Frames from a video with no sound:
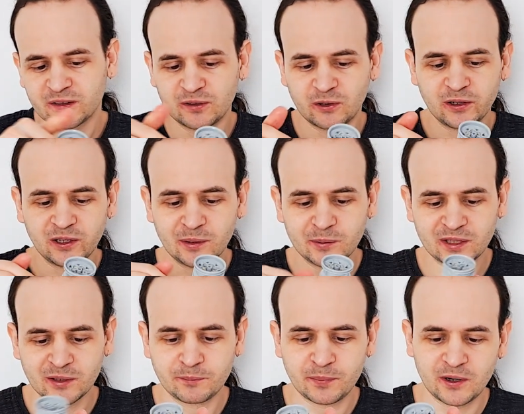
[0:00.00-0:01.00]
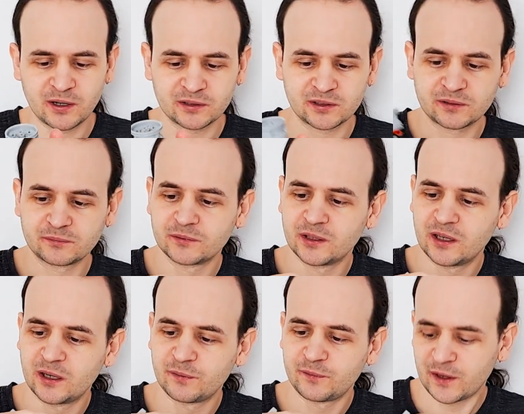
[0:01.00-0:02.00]
the only limiting part
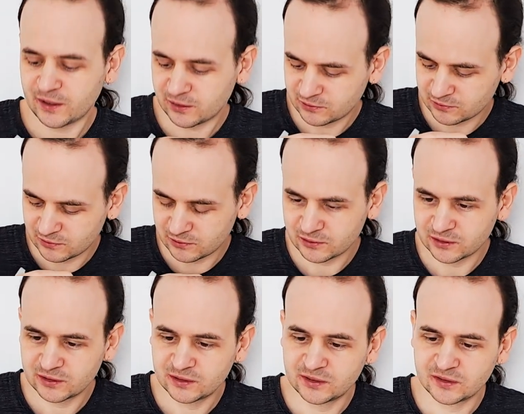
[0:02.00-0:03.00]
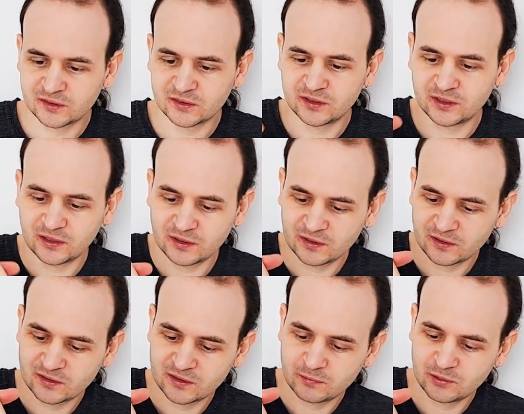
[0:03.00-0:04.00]
uh, factor is the
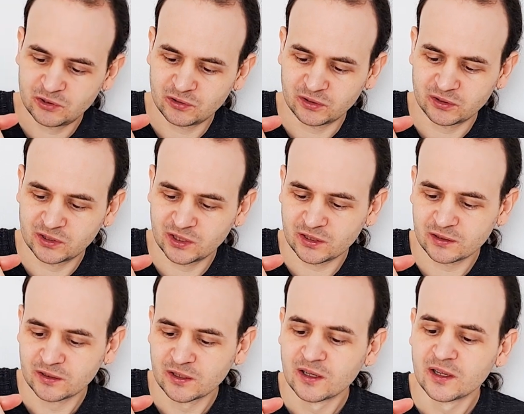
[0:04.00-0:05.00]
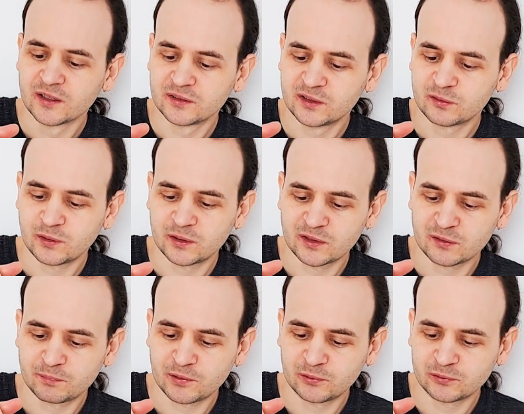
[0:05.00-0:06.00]
CV joint here. This one is
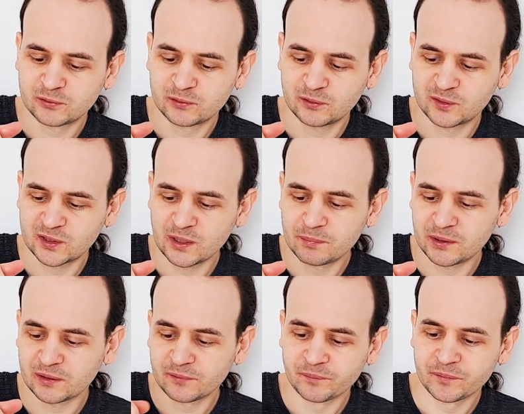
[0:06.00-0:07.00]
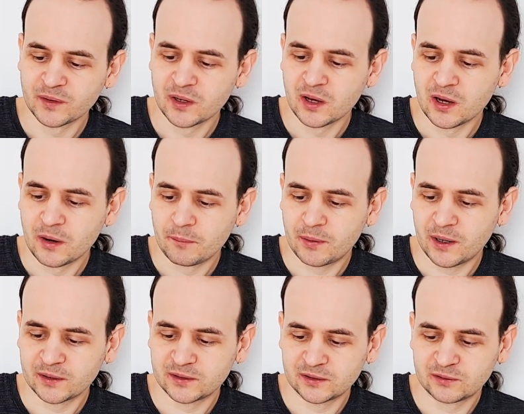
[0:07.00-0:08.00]
prone to skipping,
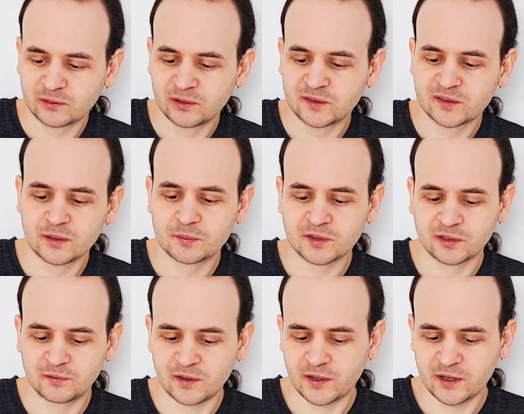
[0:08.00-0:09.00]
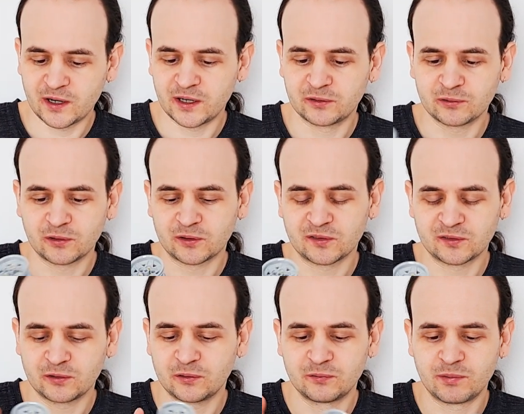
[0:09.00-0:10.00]
but it only skips at very high torques,
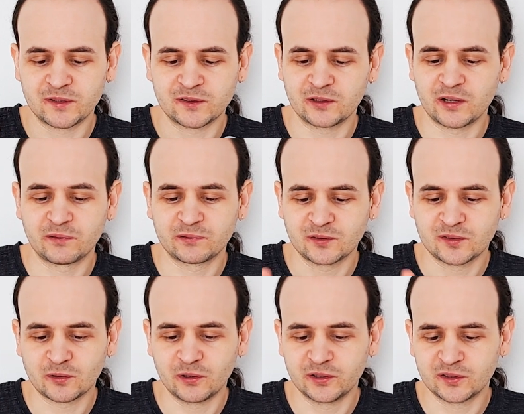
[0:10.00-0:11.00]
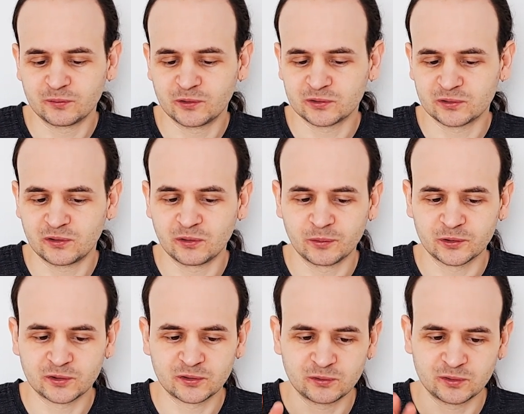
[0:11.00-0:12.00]
so we basically have to stall this motor
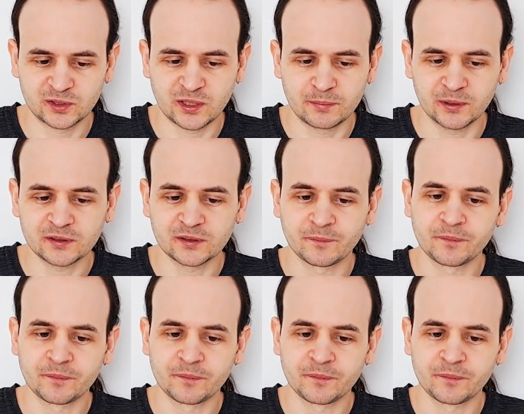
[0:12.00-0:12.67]
almost to skip it.